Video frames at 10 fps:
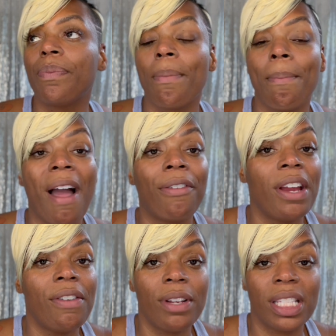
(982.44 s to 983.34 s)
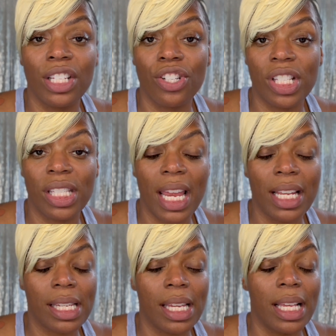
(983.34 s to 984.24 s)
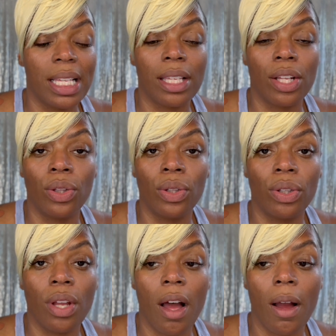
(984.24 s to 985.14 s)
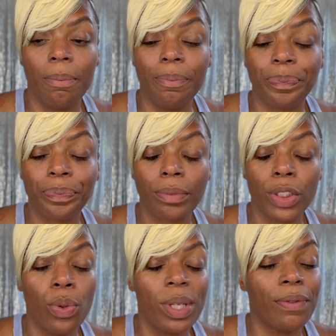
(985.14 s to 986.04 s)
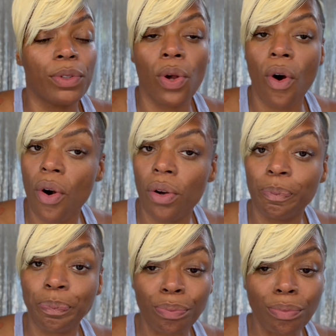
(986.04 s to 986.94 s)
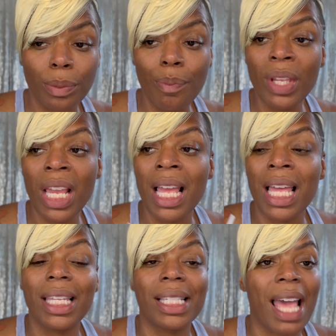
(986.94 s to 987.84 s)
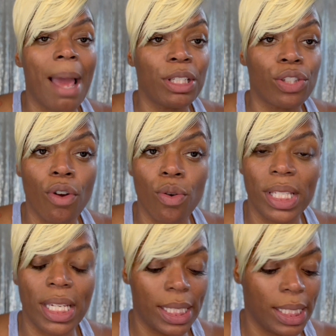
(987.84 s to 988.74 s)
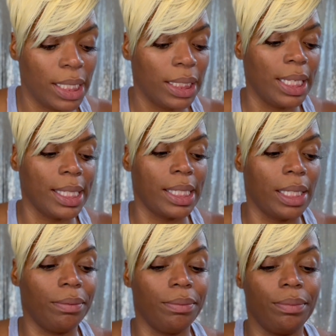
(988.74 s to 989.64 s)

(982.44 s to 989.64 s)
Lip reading: my favorite signature scent is Louis Vuitton, Les Sables Roses, listen,